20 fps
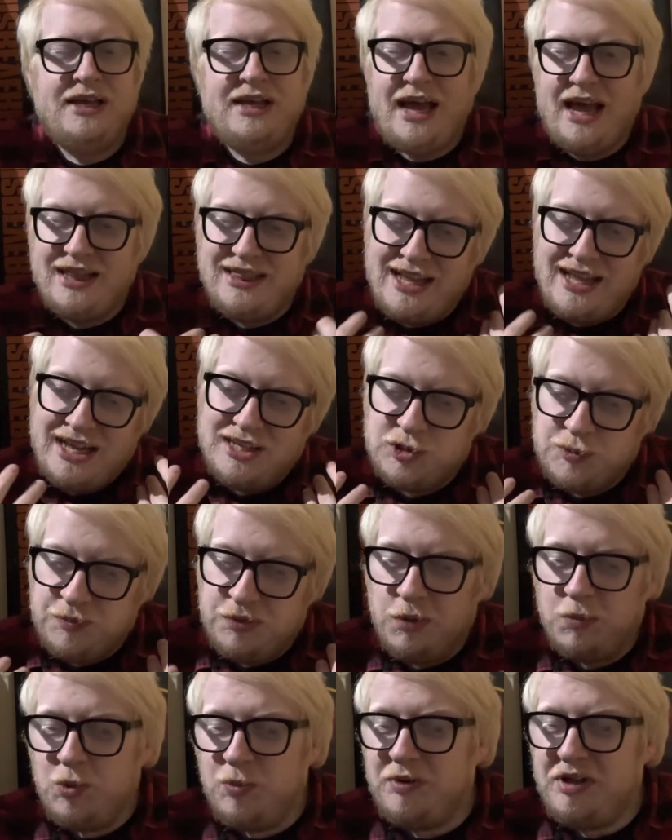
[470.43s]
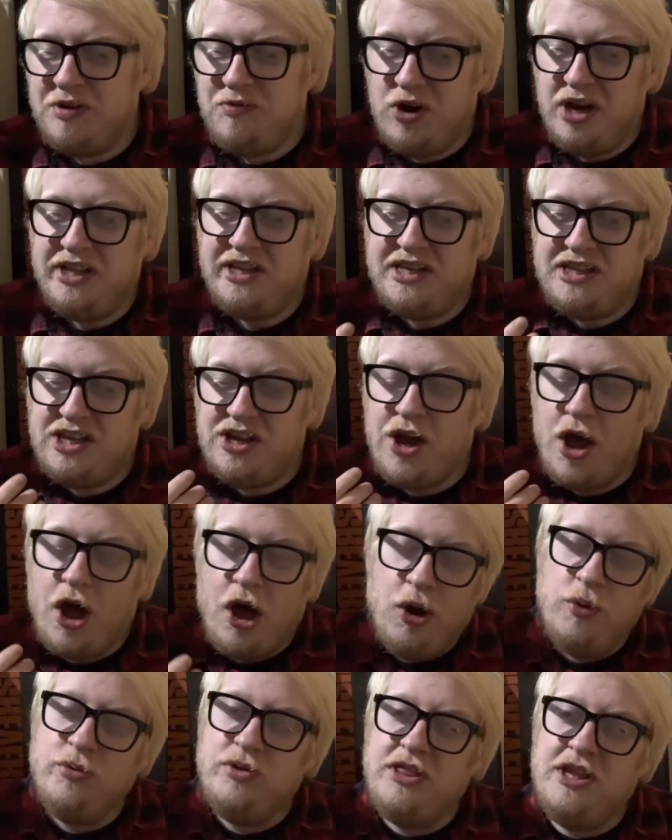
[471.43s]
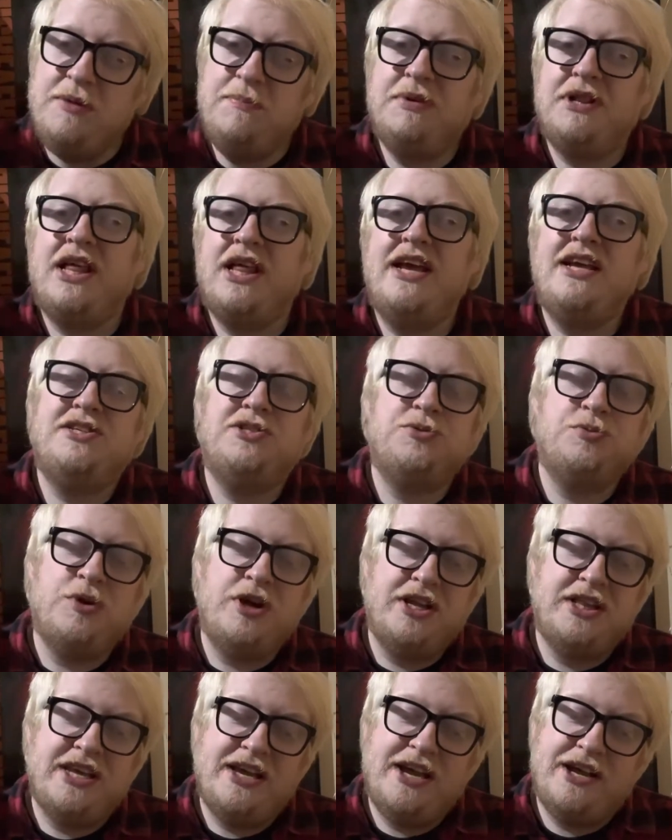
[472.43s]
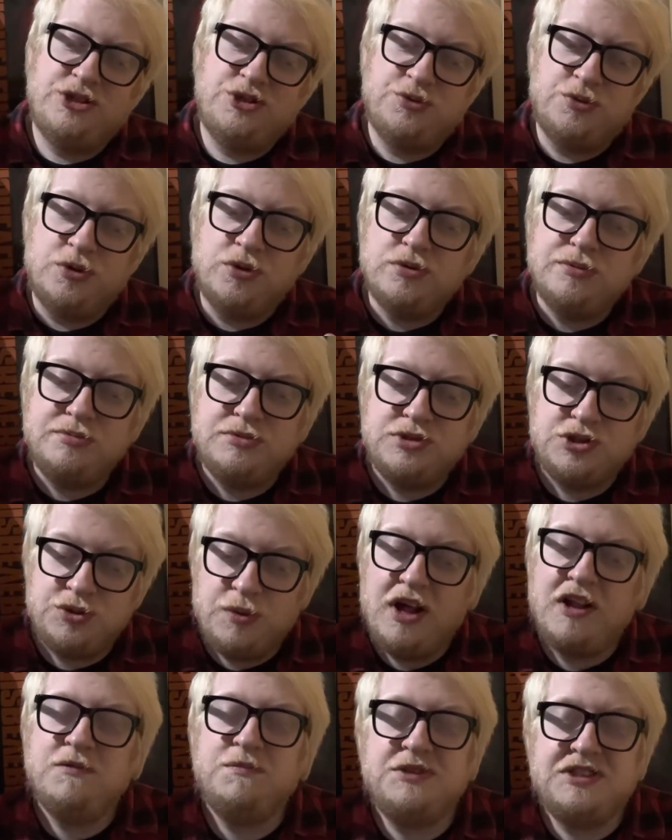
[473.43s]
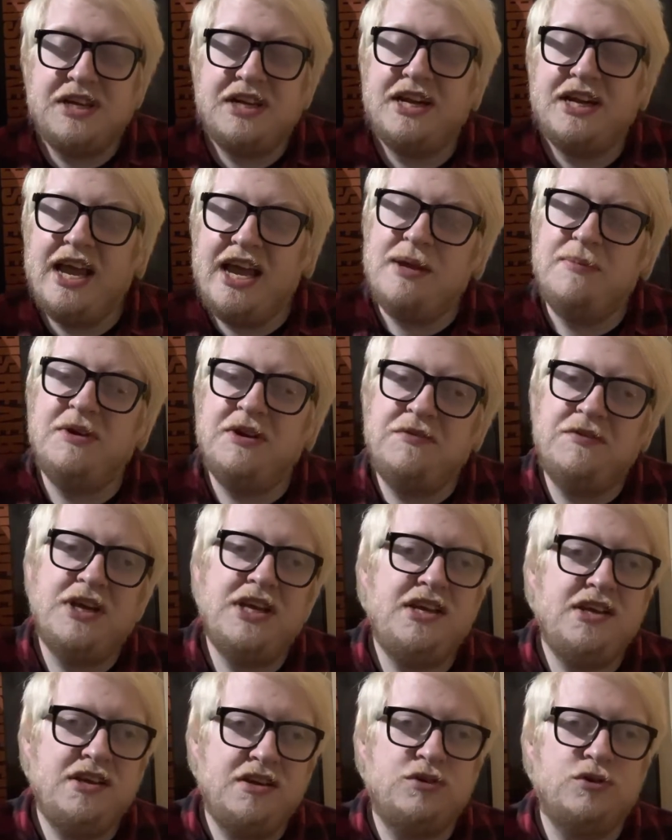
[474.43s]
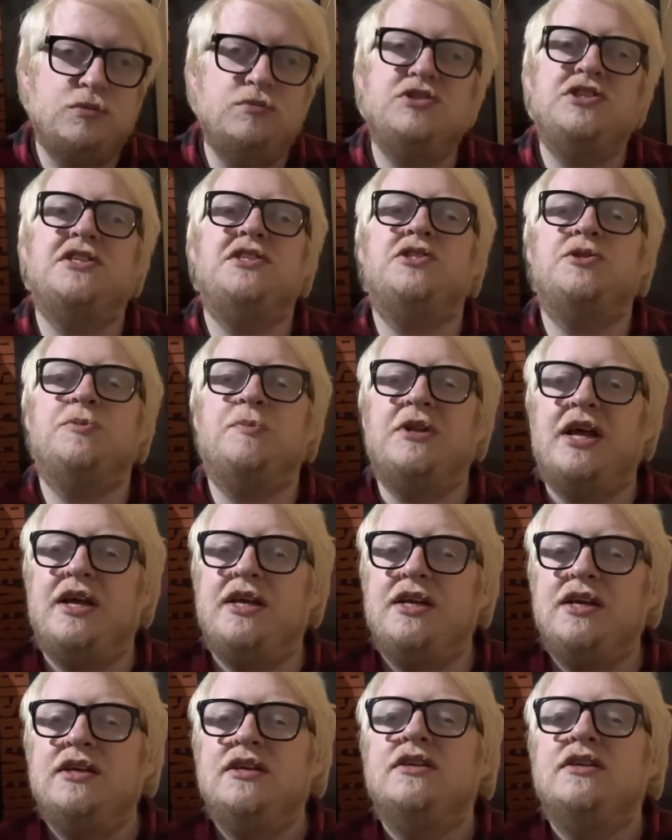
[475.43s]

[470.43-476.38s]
and that's probably really the only place where the actual 12% ABV comes into play,